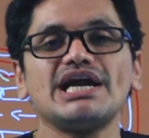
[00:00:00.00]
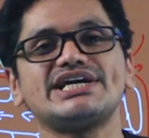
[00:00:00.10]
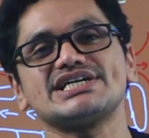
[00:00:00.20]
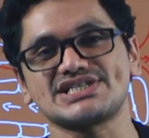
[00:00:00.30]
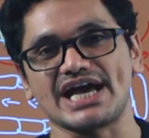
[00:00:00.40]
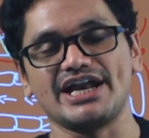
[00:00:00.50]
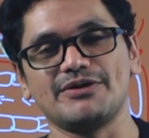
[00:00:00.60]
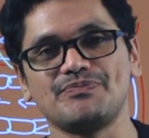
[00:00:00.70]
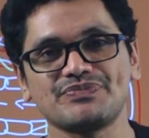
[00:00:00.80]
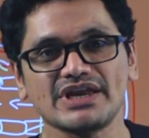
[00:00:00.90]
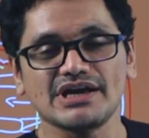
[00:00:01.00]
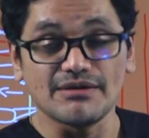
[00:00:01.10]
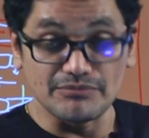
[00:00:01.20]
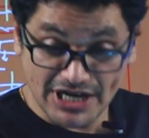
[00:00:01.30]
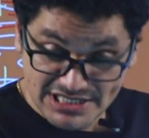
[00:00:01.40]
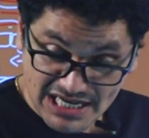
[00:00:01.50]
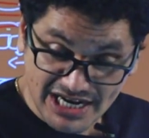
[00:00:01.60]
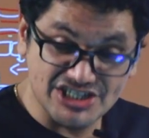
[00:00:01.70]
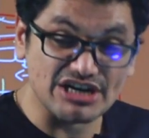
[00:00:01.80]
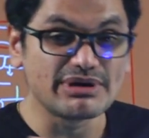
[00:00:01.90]
intestine. There is a
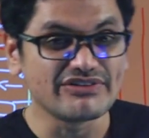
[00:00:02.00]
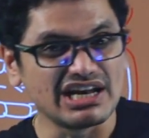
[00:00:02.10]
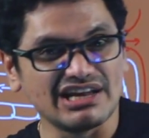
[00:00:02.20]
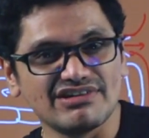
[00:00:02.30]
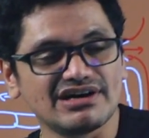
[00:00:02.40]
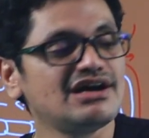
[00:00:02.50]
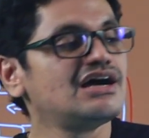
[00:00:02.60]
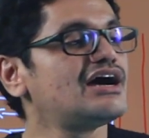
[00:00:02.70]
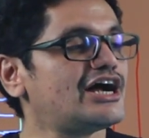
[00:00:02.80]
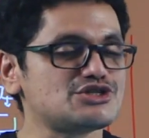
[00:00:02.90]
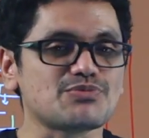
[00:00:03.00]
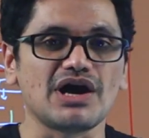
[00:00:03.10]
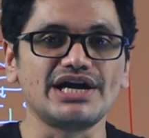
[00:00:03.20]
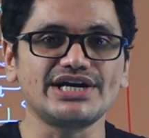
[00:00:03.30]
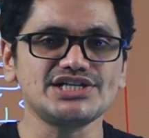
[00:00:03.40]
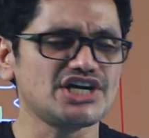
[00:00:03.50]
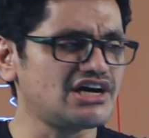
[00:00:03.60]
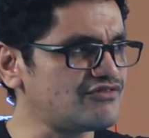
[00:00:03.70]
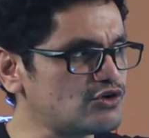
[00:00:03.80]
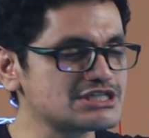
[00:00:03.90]
connection between liver and small intestine,
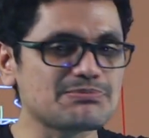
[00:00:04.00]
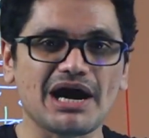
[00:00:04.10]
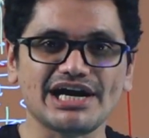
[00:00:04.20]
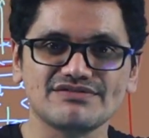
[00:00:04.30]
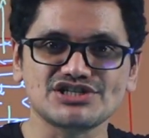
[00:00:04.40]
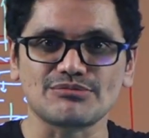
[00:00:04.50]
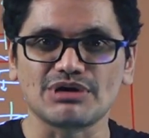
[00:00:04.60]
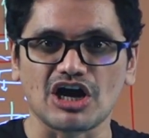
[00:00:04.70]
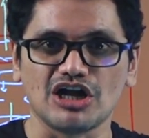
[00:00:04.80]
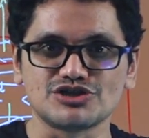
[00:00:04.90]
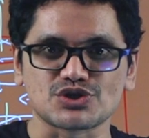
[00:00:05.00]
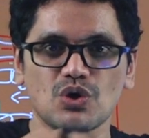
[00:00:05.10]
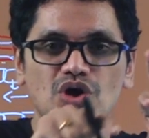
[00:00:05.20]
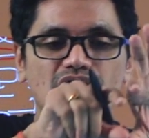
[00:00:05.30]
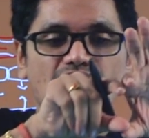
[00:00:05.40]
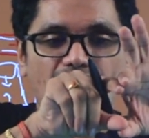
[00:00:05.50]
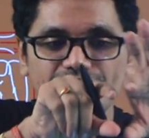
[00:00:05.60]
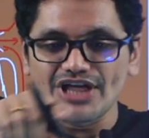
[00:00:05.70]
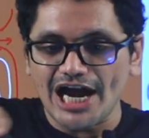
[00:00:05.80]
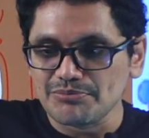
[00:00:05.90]
of course part of stomach also,
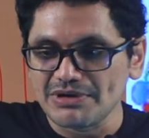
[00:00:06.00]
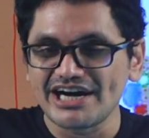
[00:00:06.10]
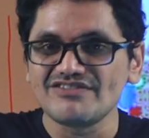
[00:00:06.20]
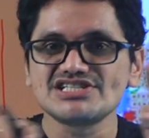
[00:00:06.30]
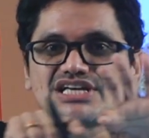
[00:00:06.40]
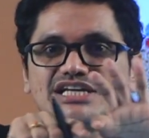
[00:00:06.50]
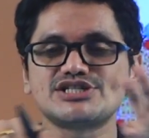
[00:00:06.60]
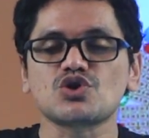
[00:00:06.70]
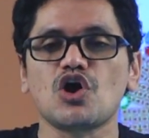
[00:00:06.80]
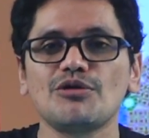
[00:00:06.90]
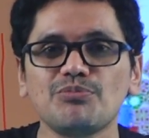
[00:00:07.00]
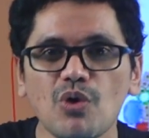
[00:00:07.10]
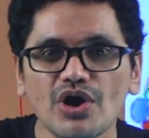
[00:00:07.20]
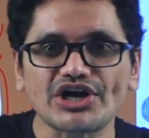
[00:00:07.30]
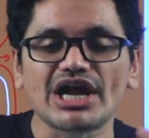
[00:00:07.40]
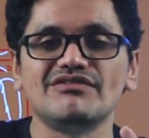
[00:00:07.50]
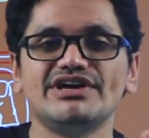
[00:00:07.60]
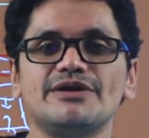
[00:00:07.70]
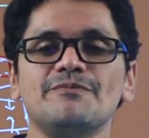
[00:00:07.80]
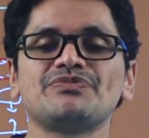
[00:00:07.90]
and that blood vessel is called portal
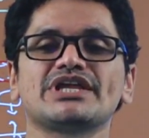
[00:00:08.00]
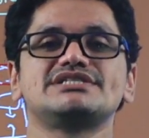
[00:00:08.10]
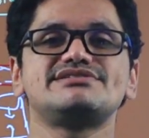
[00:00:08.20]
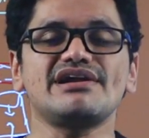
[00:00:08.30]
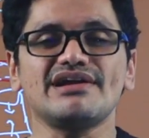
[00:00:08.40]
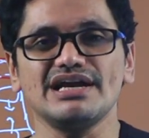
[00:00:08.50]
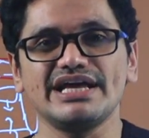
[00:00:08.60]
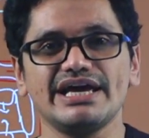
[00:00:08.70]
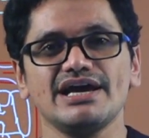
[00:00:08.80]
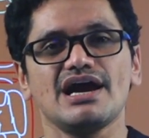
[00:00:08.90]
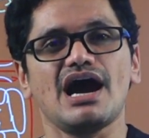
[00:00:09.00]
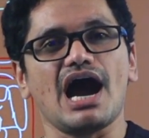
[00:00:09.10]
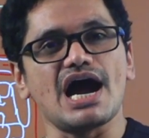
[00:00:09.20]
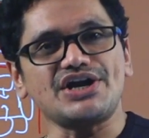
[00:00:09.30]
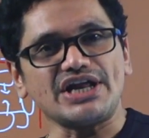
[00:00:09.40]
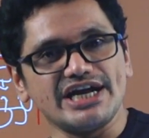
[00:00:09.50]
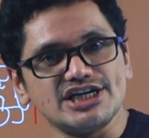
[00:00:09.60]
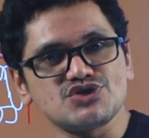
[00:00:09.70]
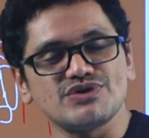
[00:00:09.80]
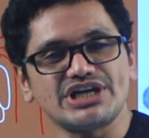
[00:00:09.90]
vein. Generally artery
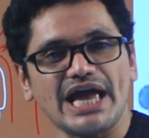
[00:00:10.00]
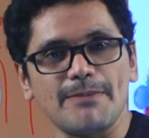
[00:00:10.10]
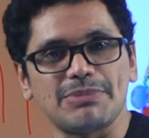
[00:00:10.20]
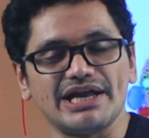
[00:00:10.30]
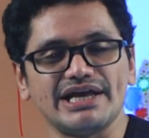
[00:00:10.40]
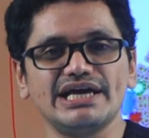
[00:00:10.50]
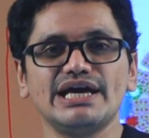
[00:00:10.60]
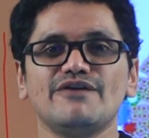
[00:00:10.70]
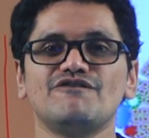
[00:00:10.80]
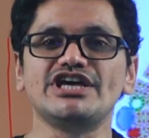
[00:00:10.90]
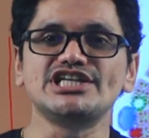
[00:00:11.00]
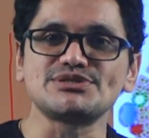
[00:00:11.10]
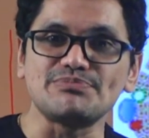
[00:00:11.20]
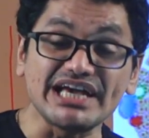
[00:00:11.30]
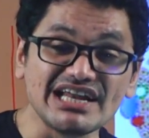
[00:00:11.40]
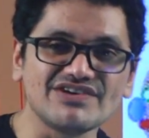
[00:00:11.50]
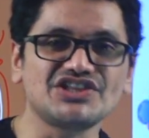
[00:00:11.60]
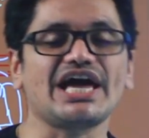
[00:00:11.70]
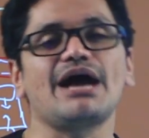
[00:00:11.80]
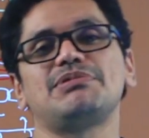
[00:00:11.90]
ends with capillary, veins begin
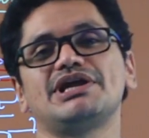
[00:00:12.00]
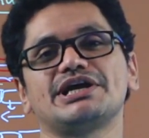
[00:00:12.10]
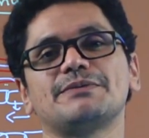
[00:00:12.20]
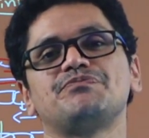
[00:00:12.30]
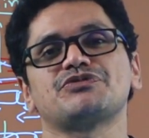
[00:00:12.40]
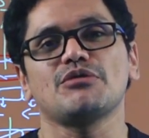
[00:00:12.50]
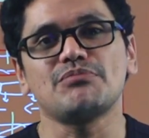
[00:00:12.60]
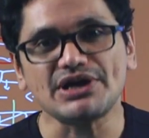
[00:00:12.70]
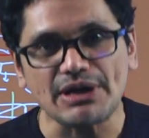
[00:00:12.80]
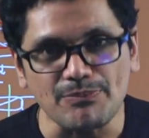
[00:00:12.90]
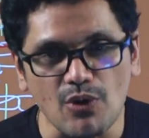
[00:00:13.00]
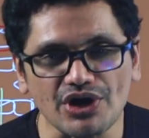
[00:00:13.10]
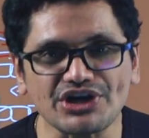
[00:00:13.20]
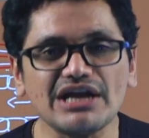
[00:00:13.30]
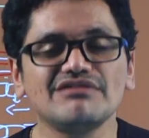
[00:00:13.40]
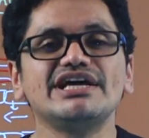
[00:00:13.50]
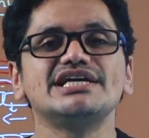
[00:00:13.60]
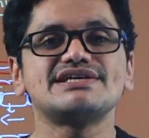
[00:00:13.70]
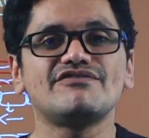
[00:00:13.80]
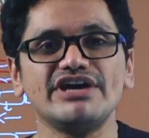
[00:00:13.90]
with capillary, but a portal vein
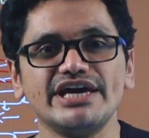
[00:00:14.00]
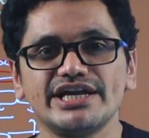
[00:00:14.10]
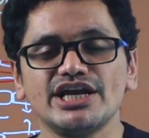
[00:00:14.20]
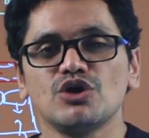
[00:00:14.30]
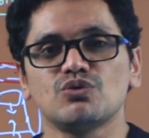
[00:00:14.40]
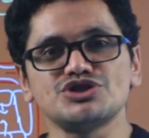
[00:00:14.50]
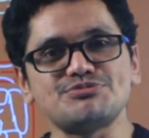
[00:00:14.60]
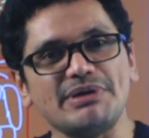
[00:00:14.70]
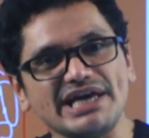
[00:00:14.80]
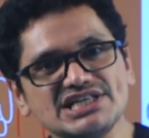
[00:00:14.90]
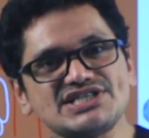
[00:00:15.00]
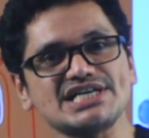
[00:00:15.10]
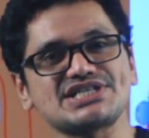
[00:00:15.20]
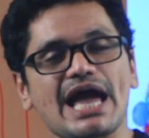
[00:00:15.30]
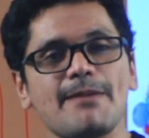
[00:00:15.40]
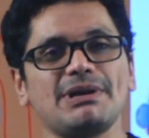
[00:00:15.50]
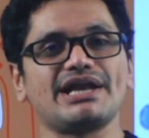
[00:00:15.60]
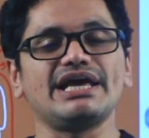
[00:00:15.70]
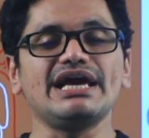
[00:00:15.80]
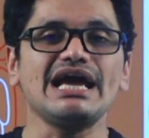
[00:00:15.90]
is a vein which begins as
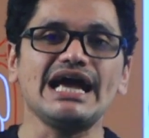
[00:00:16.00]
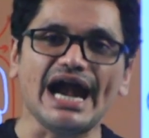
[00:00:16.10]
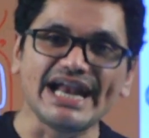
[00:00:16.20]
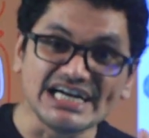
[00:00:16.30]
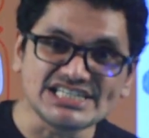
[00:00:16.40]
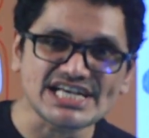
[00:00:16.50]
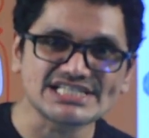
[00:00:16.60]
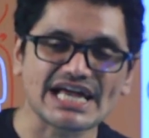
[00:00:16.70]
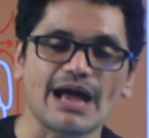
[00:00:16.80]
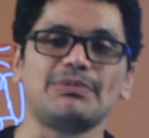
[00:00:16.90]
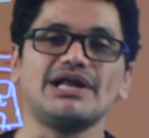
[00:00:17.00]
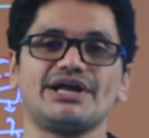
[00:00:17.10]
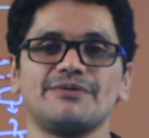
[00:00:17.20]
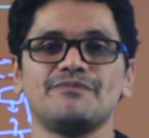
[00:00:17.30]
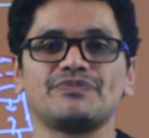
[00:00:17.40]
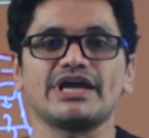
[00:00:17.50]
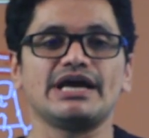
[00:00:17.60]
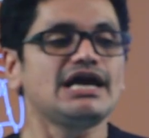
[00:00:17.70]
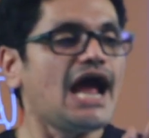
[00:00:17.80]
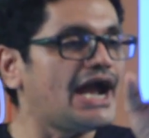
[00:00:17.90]
capillary and ends as capillary.
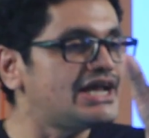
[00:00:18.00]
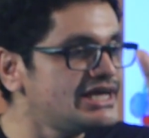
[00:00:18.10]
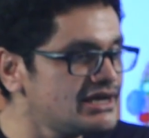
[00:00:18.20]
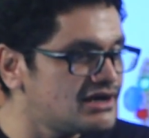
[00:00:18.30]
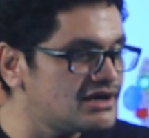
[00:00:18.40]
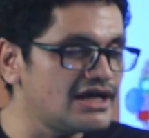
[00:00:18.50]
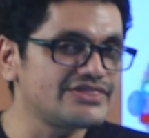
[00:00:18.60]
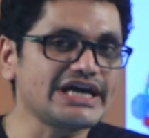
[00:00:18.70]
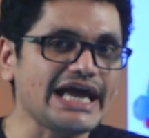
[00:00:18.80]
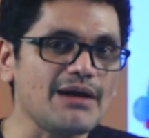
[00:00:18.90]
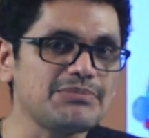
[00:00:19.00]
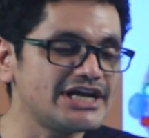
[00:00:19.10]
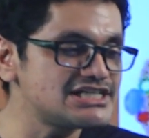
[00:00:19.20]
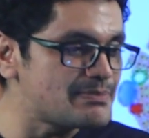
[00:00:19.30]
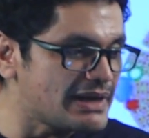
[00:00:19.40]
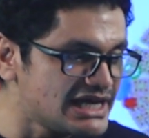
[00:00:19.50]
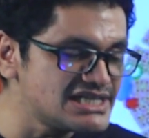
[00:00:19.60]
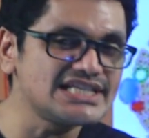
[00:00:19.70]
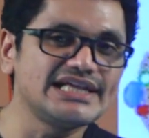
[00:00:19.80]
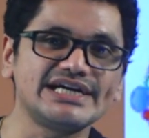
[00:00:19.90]
And here the capillaries
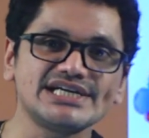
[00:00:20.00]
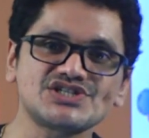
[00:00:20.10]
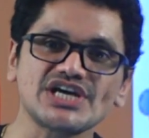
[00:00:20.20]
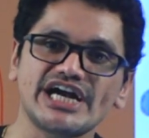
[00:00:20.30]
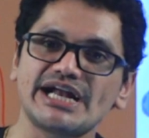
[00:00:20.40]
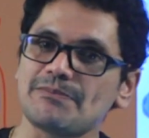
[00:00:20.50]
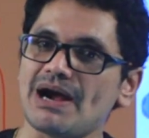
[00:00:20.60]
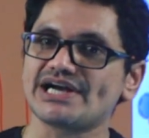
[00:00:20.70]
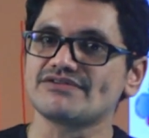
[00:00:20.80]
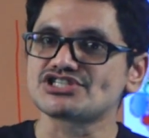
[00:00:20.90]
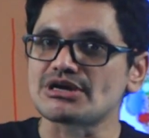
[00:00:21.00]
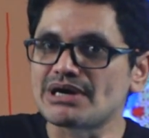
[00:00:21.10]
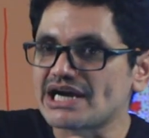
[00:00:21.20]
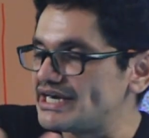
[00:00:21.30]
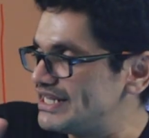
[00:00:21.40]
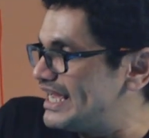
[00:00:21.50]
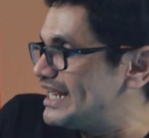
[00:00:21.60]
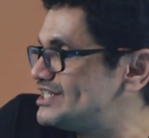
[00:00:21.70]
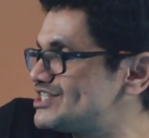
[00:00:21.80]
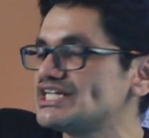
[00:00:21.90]
begins in the intestine and a part of stomach, and they
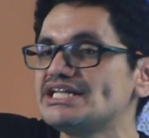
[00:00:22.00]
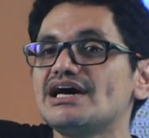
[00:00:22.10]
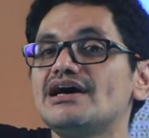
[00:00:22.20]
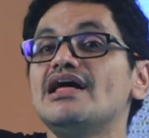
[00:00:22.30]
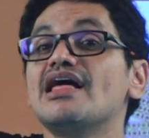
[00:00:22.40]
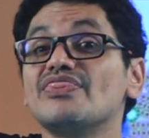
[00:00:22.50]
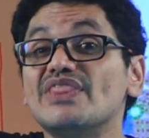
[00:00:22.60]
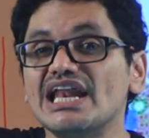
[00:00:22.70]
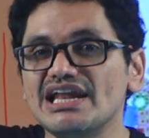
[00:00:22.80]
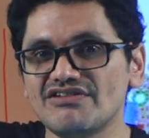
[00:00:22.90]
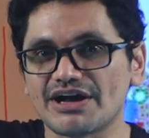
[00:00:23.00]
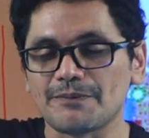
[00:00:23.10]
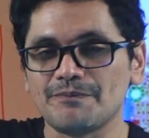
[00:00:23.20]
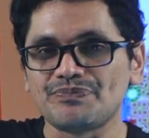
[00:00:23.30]
ends in the liver,